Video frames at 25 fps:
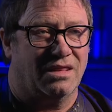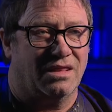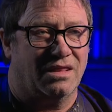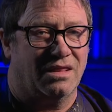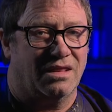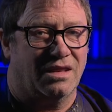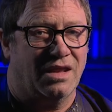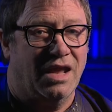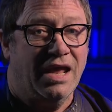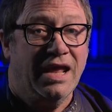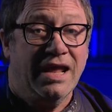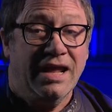it.
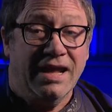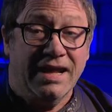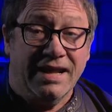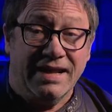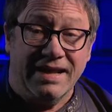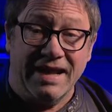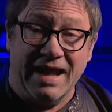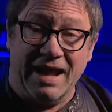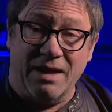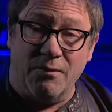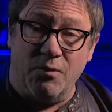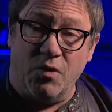
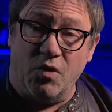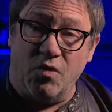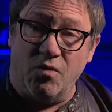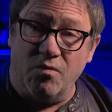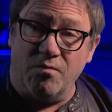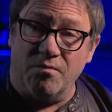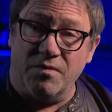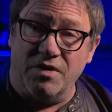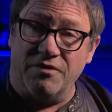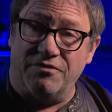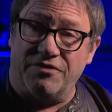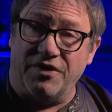Yeah, well,
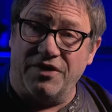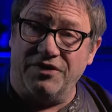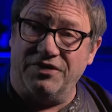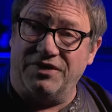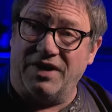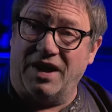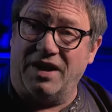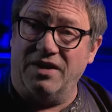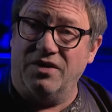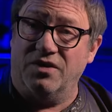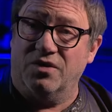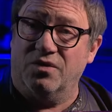my friend
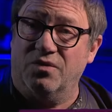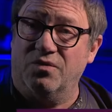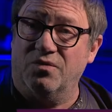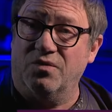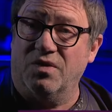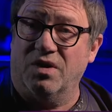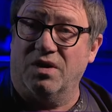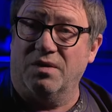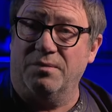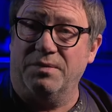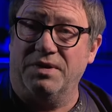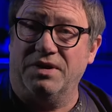
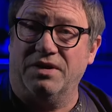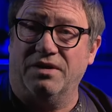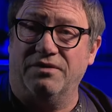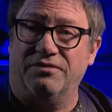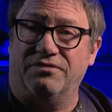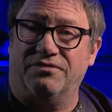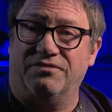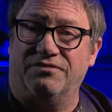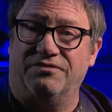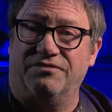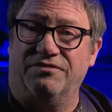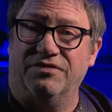Daniel, I mean, I've
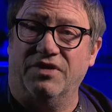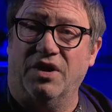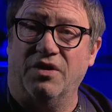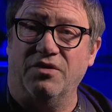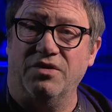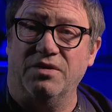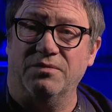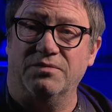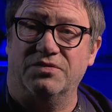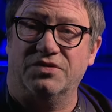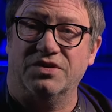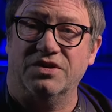
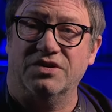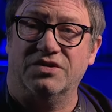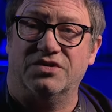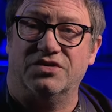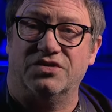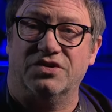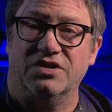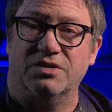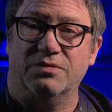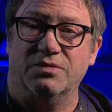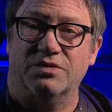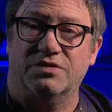known him
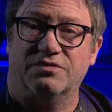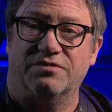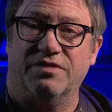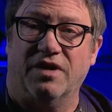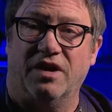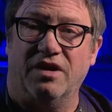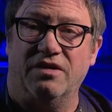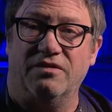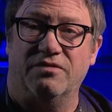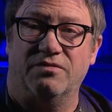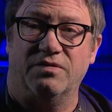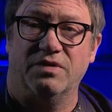since he was
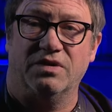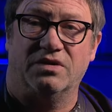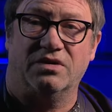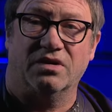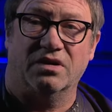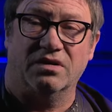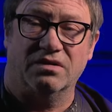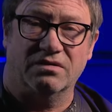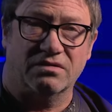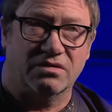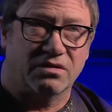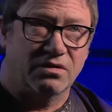five. We
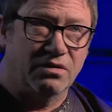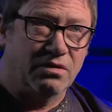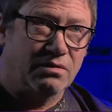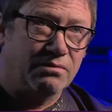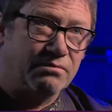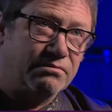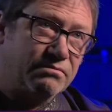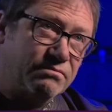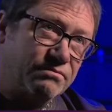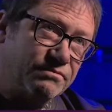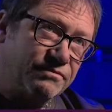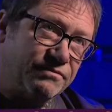kind of grew up
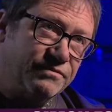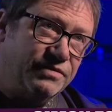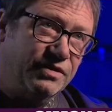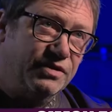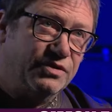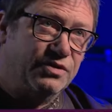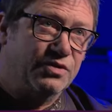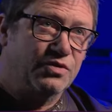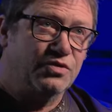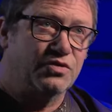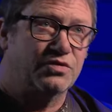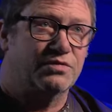
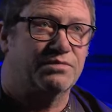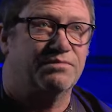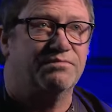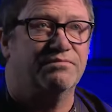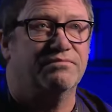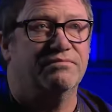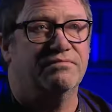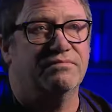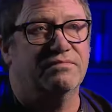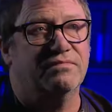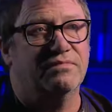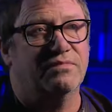feudals
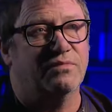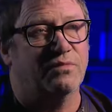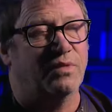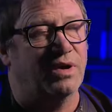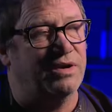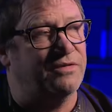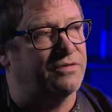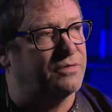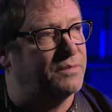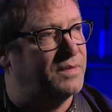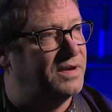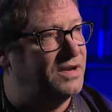
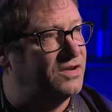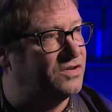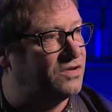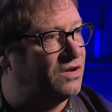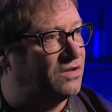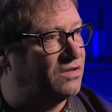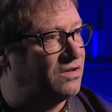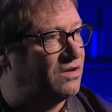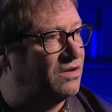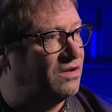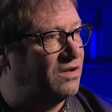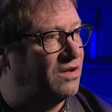away from each
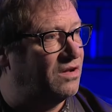other.